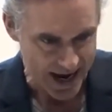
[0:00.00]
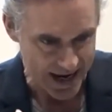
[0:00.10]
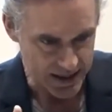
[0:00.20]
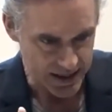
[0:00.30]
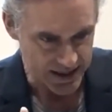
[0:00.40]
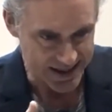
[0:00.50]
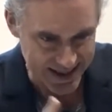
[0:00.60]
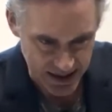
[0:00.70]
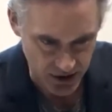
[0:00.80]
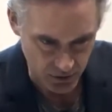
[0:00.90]
and
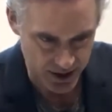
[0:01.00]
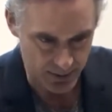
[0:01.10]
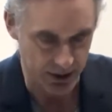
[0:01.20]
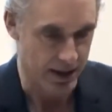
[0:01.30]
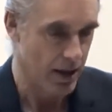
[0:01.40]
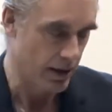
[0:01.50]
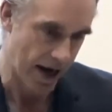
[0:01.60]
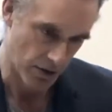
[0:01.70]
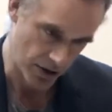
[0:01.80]
disagreeably. Now,